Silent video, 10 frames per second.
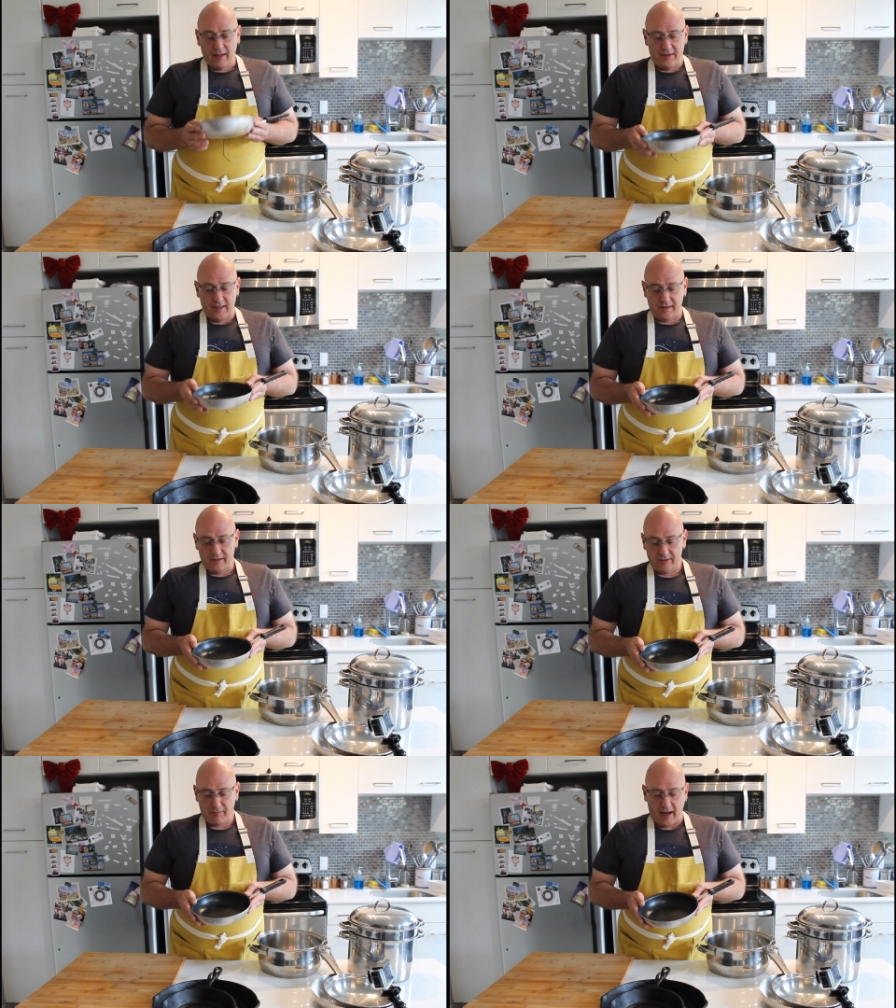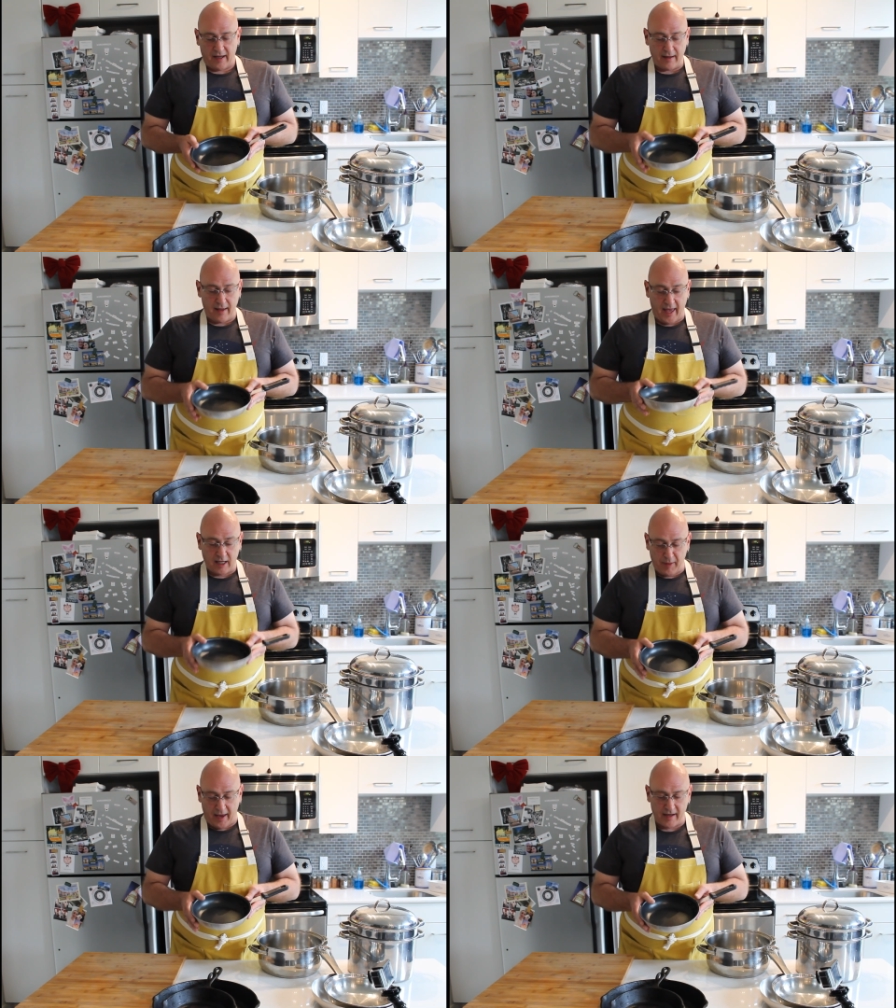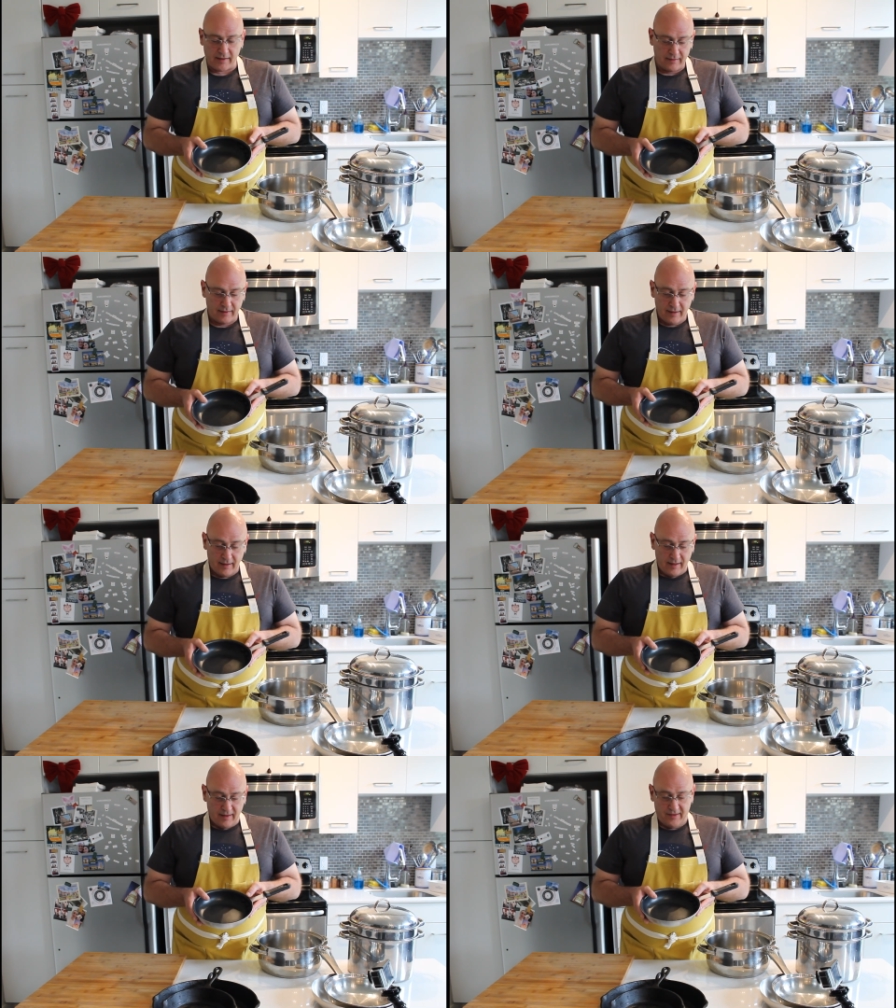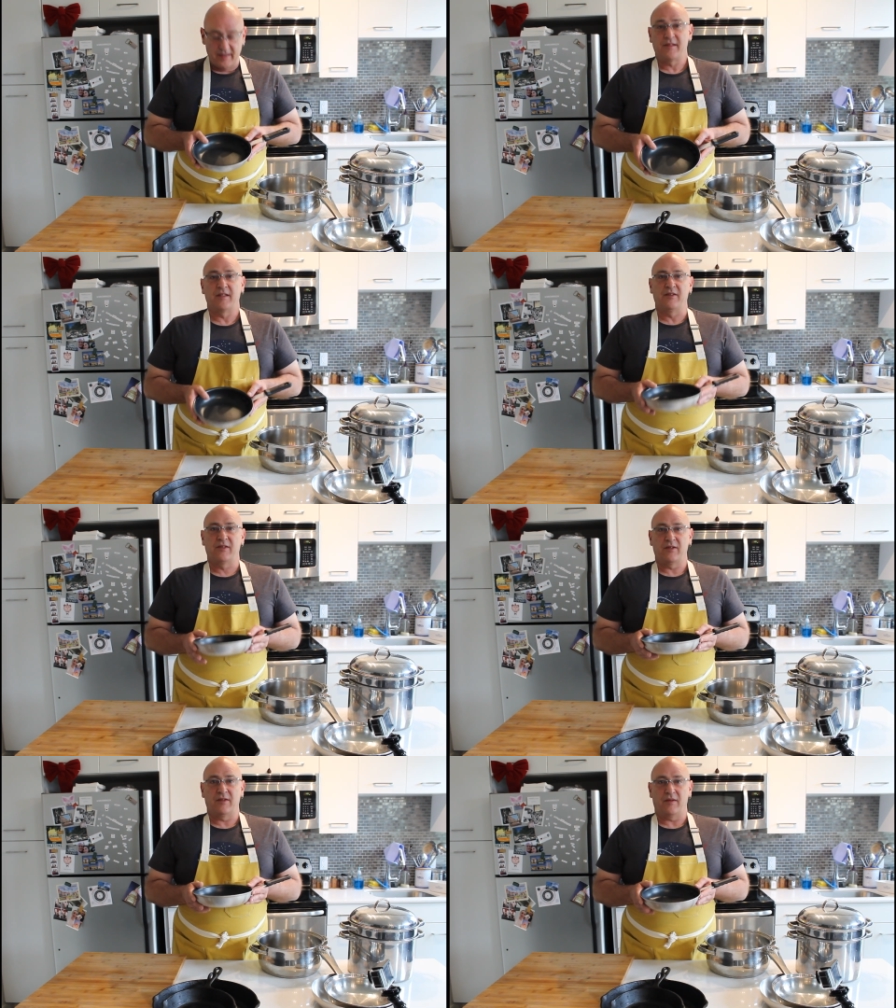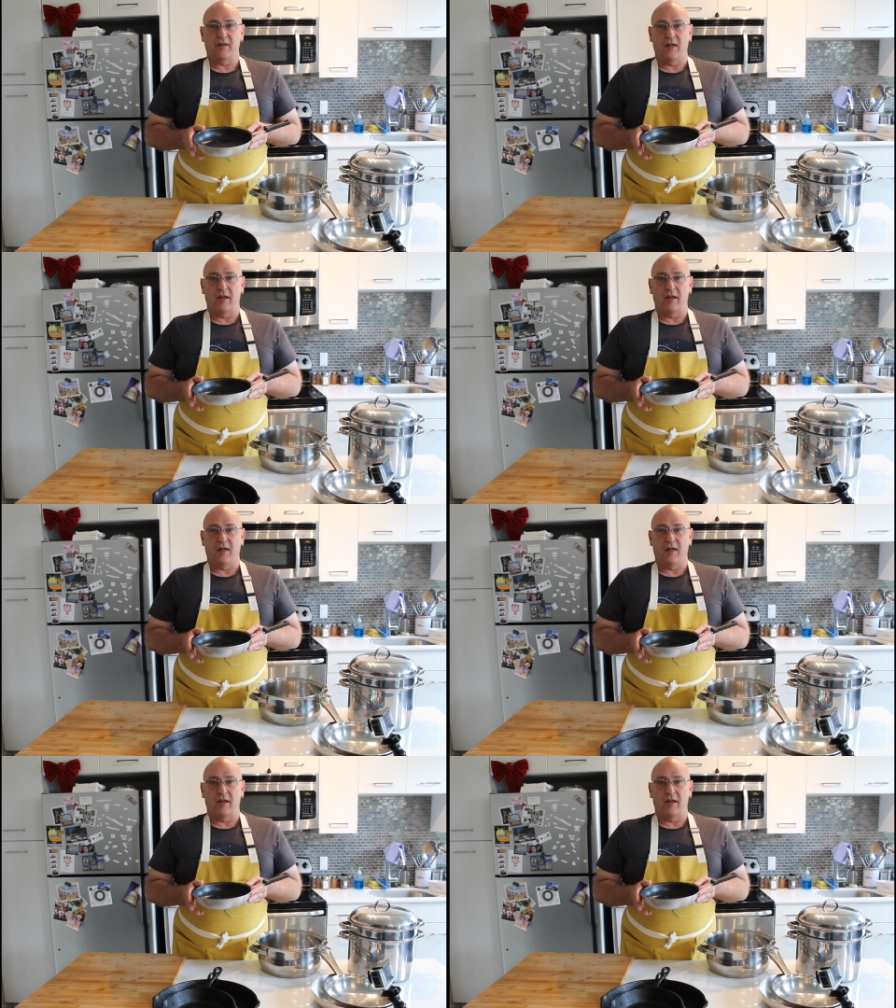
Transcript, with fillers: This is my egg pan. This is